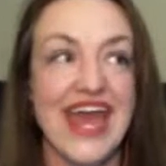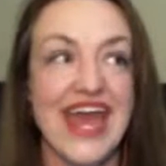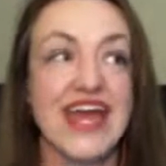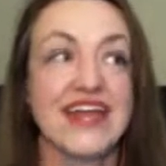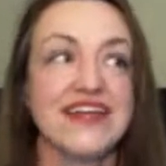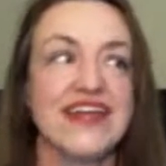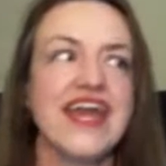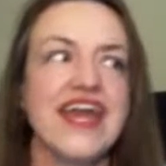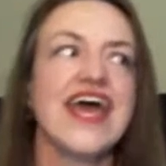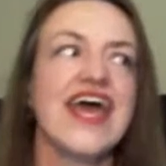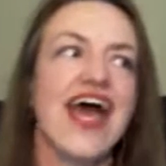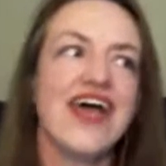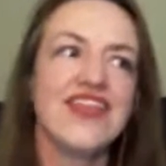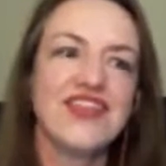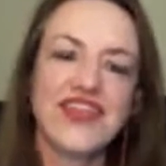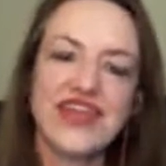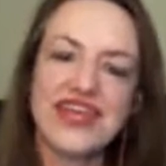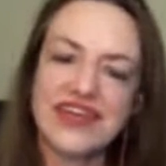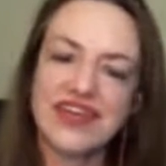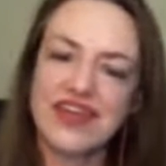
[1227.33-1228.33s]
And
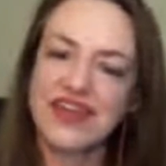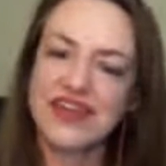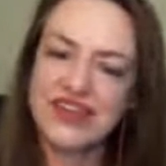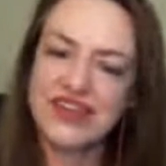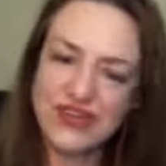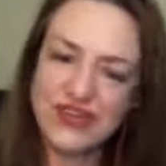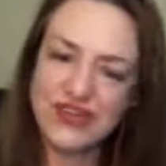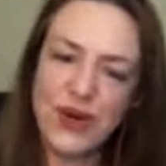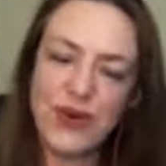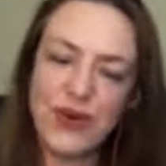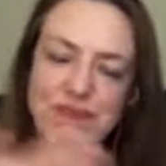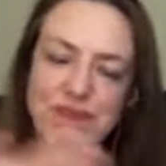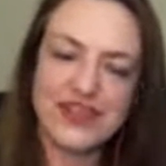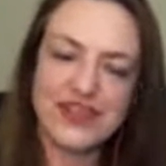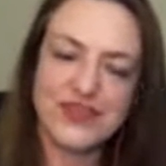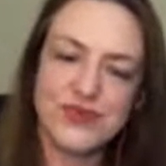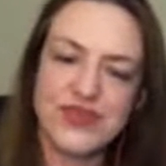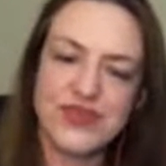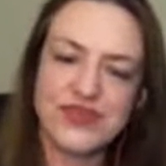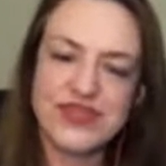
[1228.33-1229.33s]
like going back to
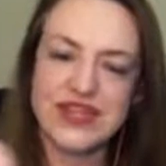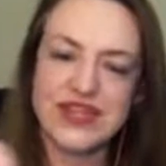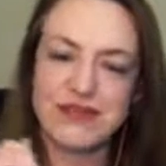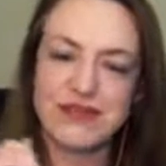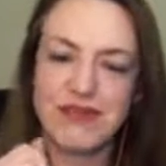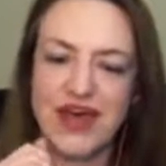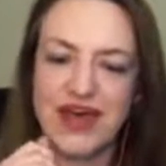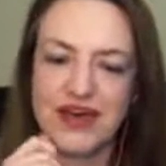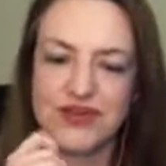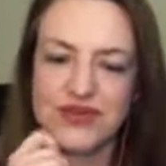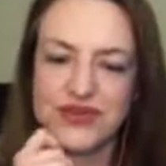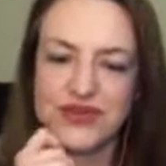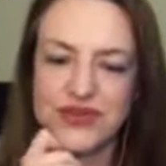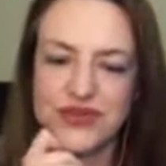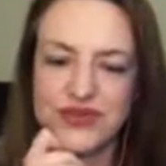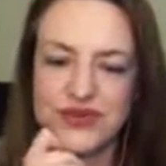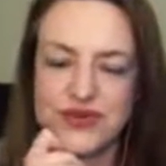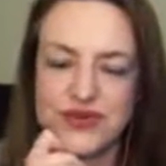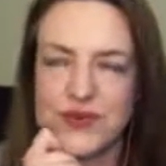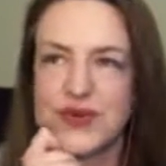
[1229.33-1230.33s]
what you said about
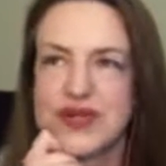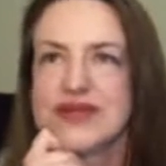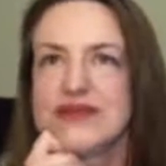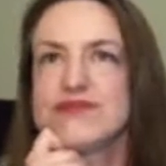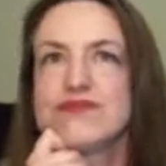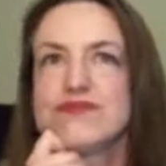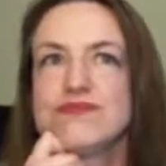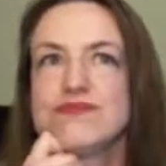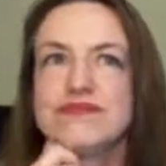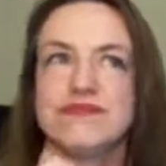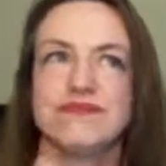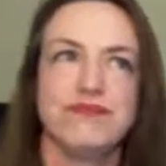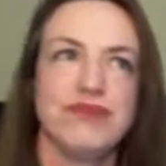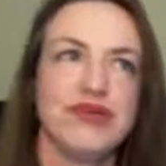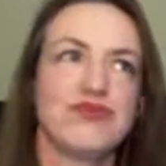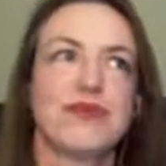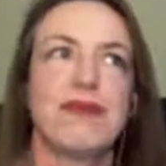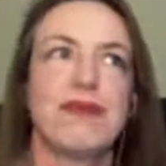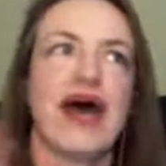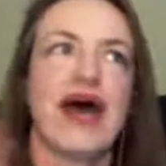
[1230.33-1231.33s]
you don't want to be
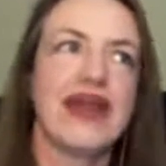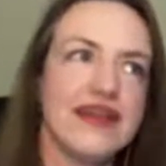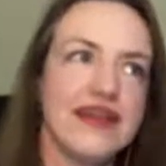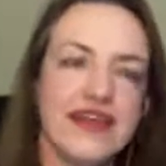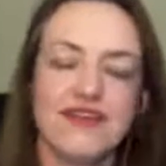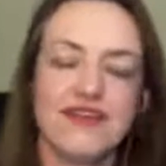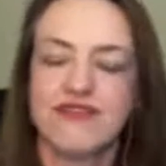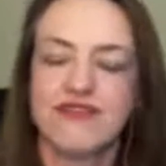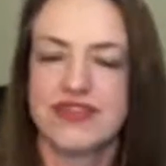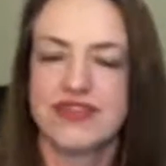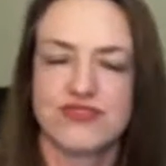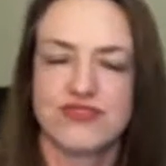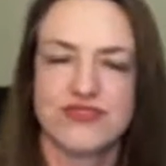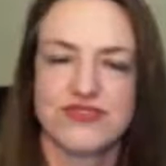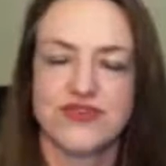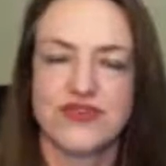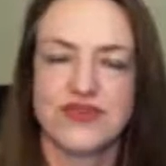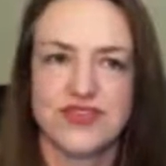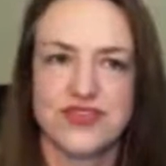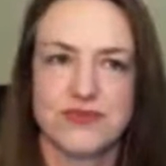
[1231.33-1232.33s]
repetitive, like there's
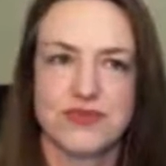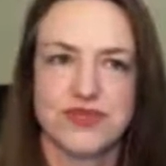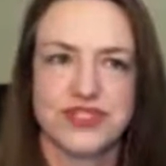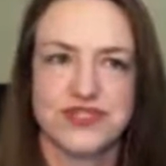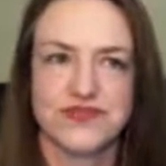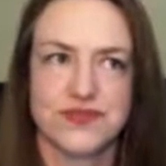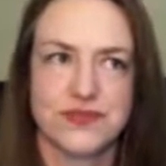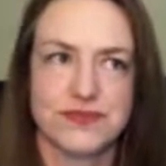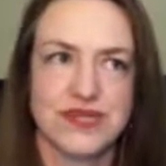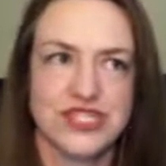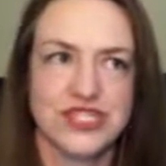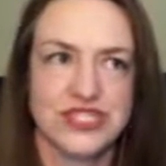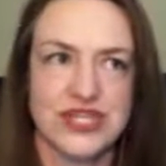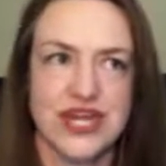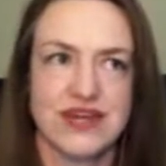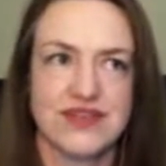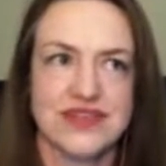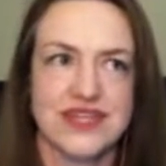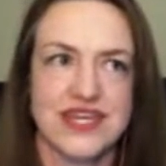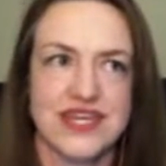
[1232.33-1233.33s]
already so much information
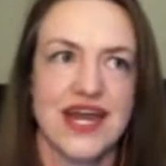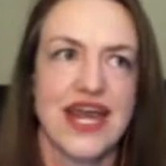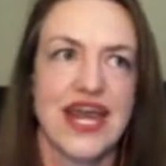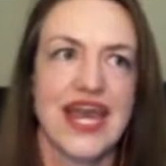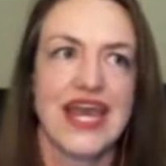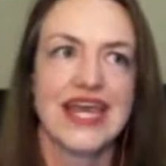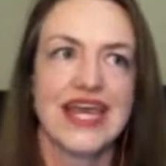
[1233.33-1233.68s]
out there.